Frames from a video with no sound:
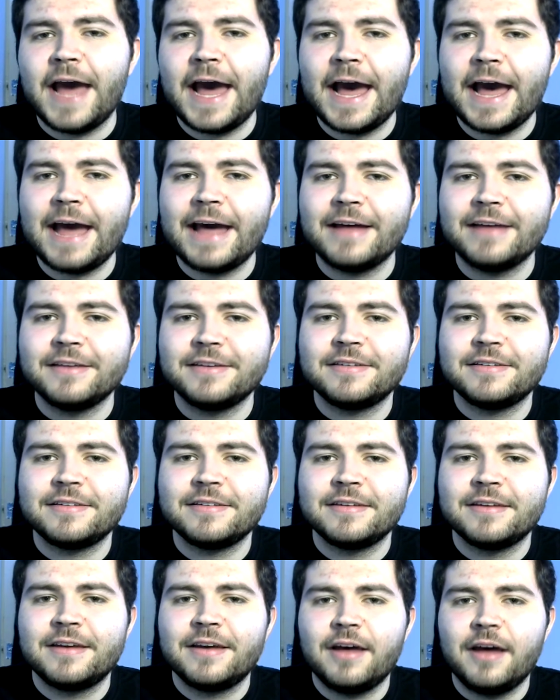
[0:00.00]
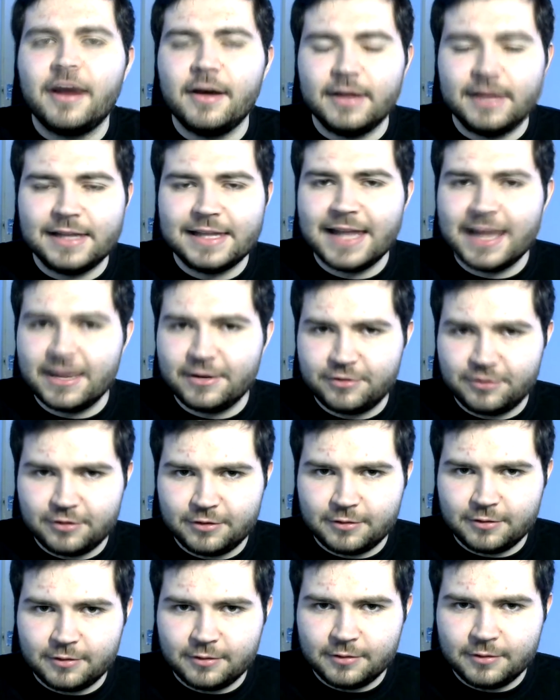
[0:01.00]
as a
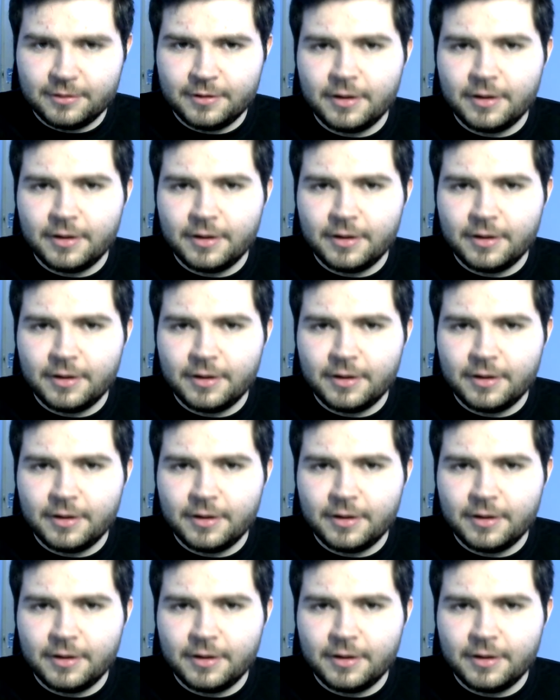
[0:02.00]
legend.